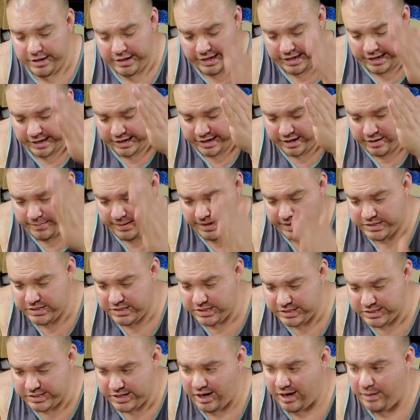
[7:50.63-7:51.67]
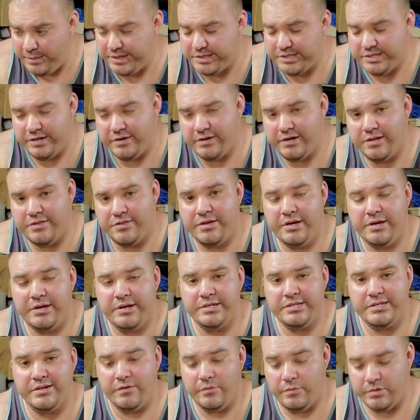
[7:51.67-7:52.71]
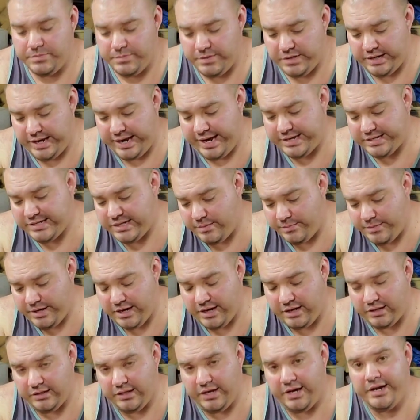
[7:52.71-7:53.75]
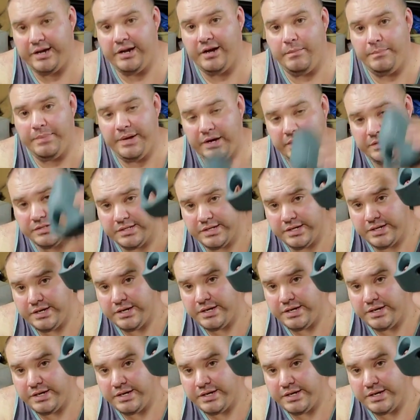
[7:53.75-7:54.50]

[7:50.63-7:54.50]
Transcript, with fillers: I gotta get back to these comments and everything because everyone's been asking me a lot about